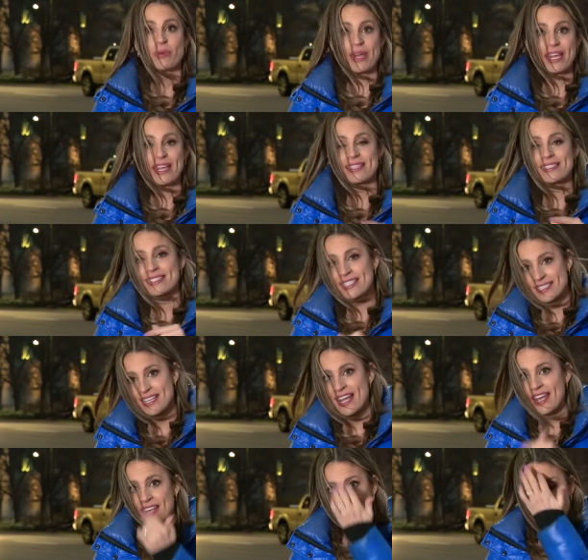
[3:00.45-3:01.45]
way,
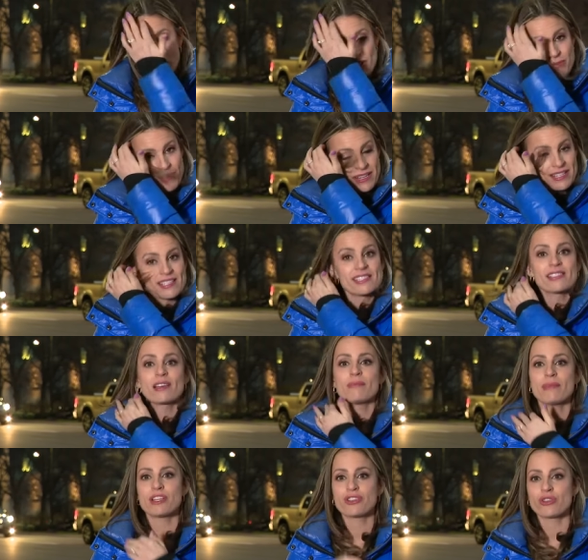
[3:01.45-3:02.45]
today would have been his
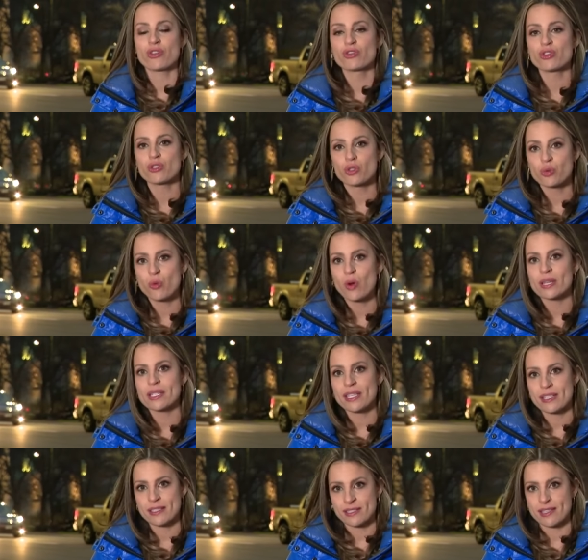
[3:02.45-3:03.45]
son Mitchell's
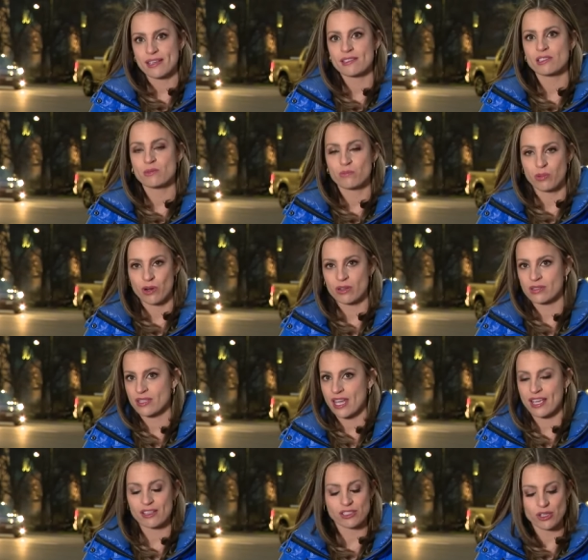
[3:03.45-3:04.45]
26th
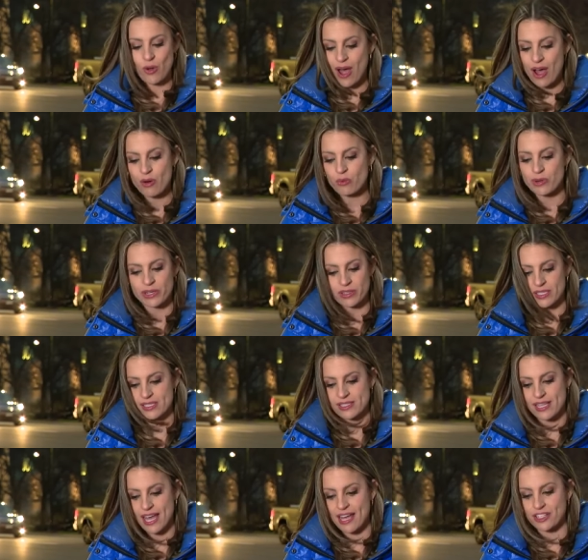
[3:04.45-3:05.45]
birthday. So how real is
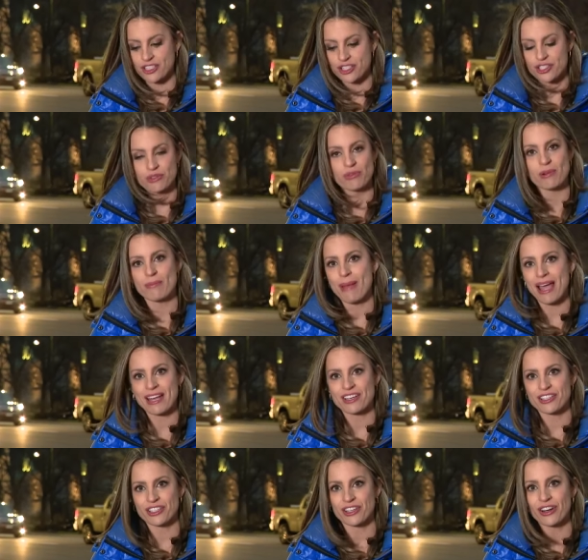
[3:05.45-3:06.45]
that? Just a
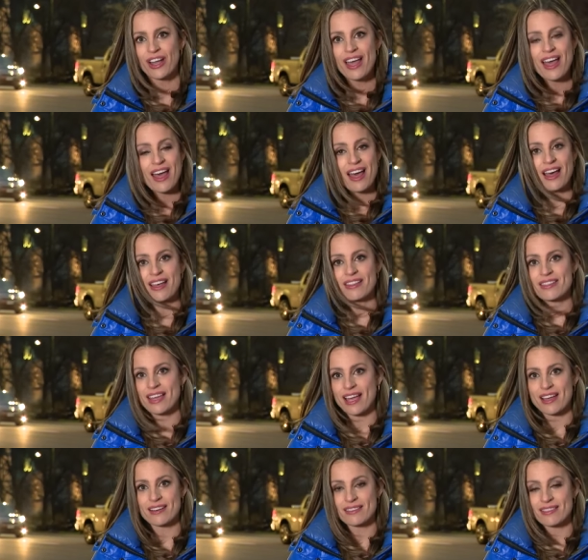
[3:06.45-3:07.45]
reminder uh,
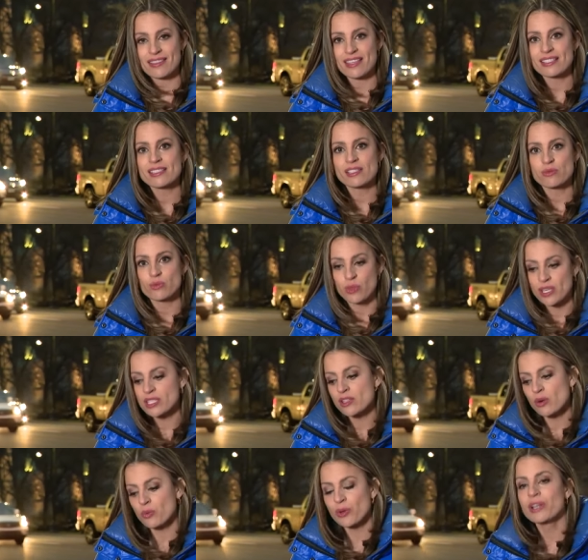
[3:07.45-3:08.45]
that this is these
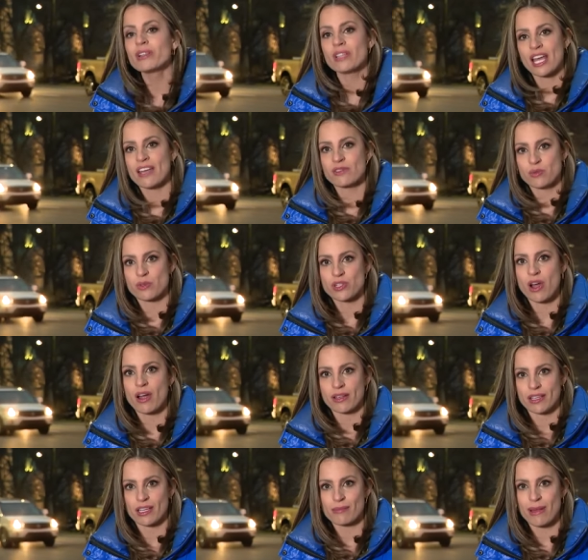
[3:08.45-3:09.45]
are real lives we're
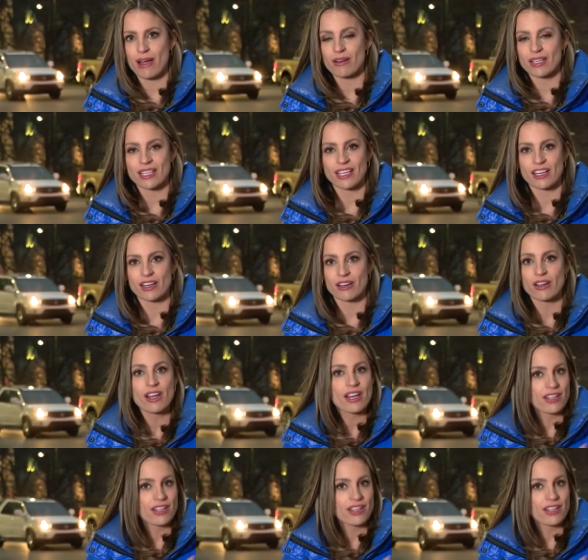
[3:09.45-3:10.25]
talking about here